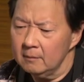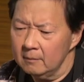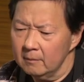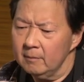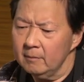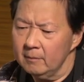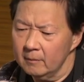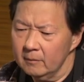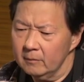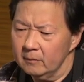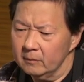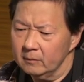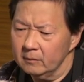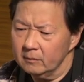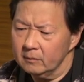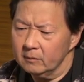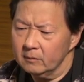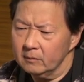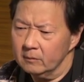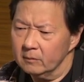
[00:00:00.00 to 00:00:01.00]

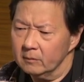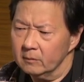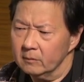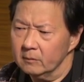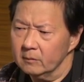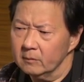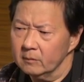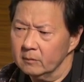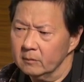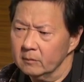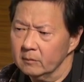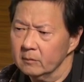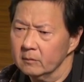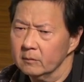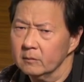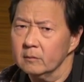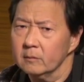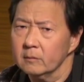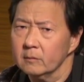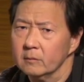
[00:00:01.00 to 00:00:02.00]

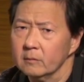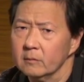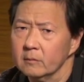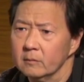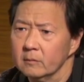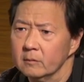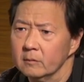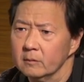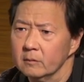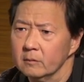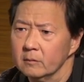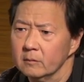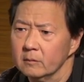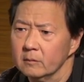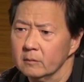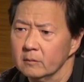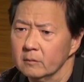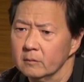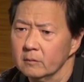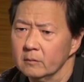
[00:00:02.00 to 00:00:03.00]

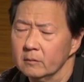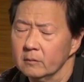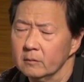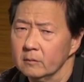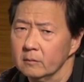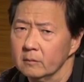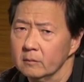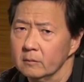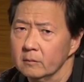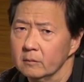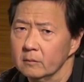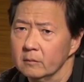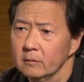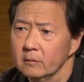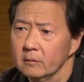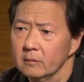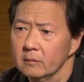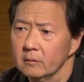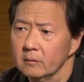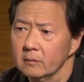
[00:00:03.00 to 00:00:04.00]

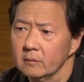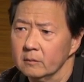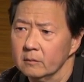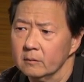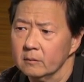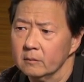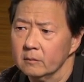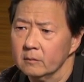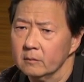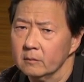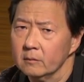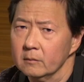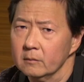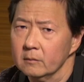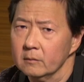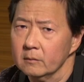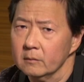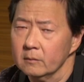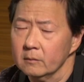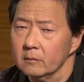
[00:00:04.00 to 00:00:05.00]

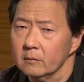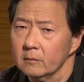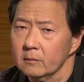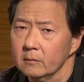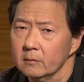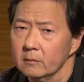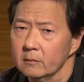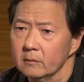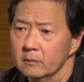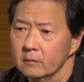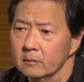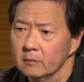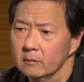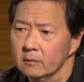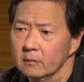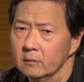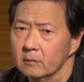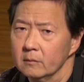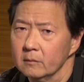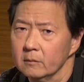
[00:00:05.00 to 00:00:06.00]

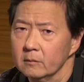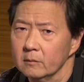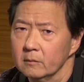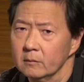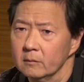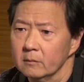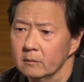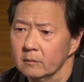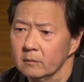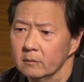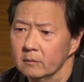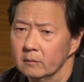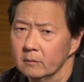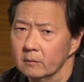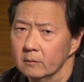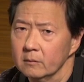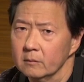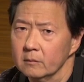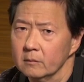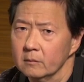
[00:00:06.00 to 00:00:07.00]

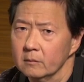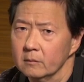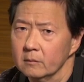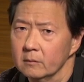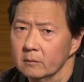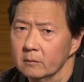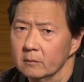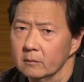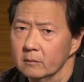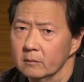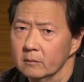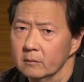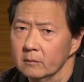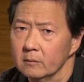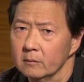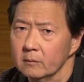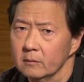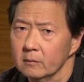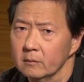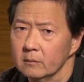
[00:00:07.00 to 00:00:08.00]
(not speaking)